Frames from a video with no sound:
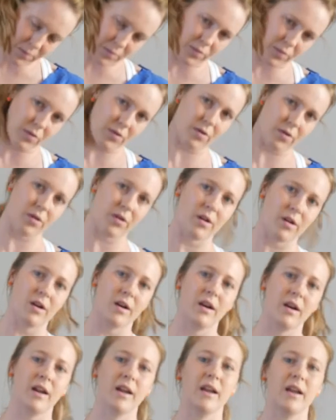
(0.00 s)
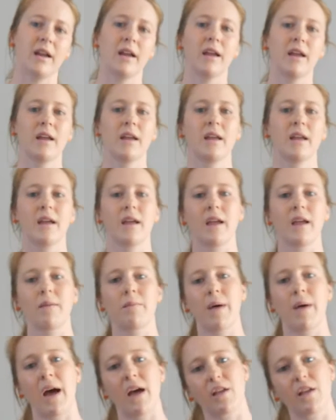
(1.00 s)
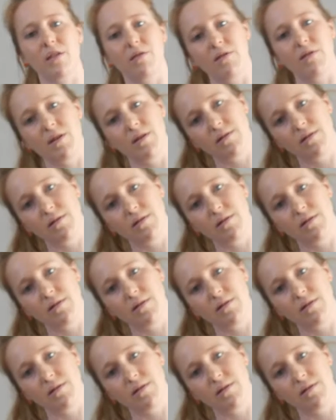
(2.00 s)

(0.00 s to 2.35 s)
Bringing it back through